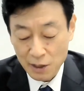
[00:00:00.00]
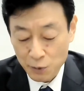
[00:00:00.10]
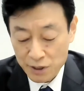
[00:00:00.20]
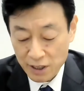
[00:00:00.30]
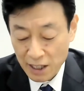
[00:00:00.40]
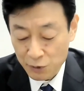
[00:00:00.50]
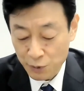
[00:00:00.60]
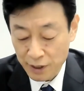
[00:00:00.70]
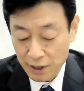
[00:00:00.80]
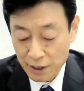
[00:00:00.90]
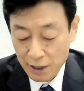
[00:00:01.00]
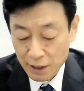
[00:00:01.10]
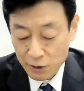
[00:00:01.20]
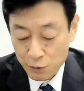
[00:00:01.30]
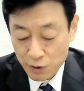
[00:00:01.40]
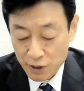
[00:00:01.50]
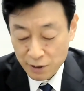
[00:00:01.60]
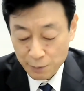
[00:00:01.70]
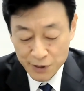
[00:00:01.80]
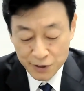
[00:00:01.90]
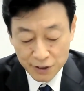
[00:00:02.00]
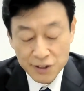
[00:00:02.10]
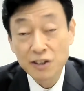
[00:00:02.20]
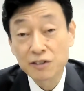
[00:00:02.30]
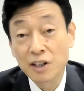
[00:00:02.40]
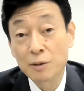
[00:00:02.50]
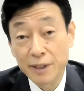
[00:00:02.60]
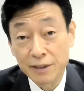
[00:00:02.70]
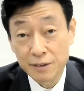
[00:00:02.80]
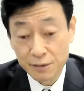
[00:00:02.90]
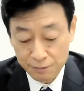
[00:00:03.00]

across the country to establish a digital government.